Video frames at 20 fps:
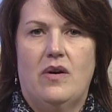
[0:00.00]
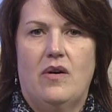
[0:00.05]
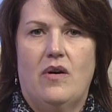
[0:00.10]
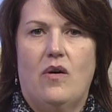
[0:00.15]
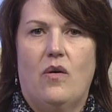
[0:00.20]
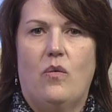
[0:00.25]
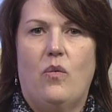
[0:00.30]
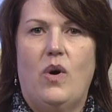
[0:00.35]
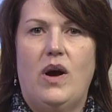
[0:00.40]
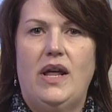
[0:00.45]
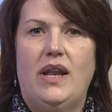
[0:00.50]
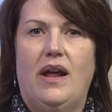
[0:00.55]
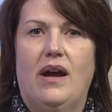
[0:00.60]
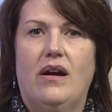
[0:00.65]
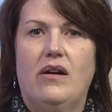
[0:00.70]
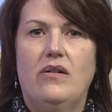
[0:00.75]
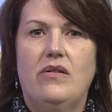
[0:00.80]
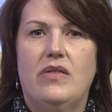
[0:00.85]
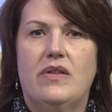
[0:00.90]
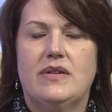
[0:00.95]
What
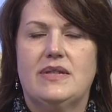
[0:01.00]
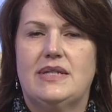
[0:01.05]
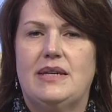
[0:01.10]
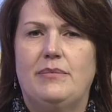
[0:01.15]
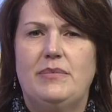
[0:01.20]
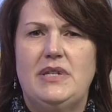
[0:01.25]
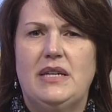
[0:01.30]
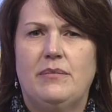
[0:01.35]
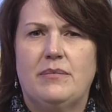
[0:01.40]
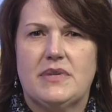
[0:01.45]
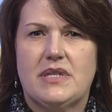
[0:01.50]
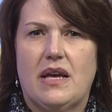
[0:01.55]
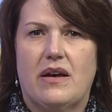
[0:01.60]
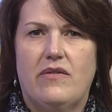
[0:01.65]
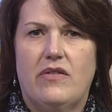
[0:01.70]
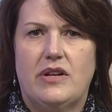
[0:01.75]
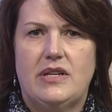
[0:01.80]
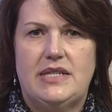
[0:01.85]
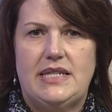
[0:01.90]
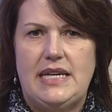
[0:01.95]
are the symptoms of
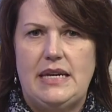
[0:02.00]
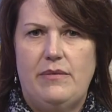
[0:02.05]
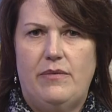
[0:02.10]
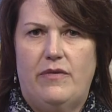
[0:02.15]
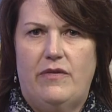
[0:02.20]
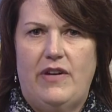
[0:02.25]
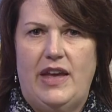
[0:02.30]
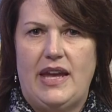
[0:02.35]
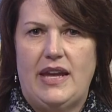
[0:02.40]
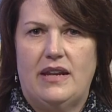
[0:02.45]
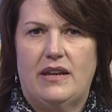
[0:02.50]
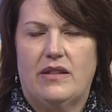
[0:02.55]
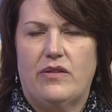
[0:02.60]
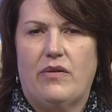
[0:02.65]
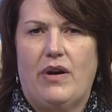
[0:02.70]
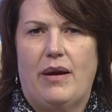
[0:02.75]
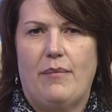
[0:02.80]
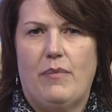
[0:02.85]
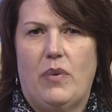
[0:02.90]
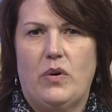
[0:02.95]
a deep vein
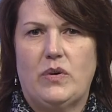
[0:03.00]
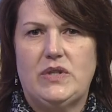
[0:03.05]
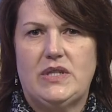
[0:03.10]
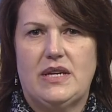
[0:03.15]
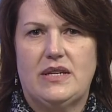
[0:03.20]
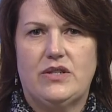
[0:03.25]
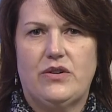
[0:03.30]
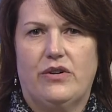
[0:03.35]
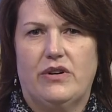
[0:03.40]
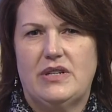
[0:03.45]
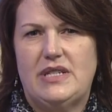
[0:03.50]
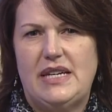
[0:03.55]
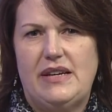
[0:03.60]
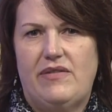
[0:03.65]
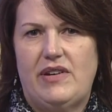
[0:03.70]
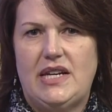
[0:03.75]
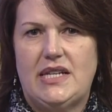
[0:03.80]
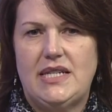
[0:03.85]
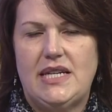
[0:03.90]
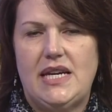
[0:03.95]
thrombosis or a
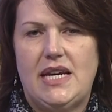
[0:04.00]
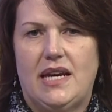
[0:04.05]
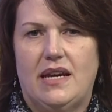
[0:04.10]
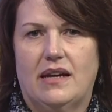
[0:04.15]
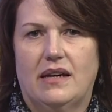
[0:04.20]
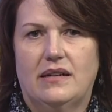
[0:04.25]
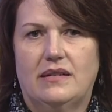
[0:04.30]
DVT?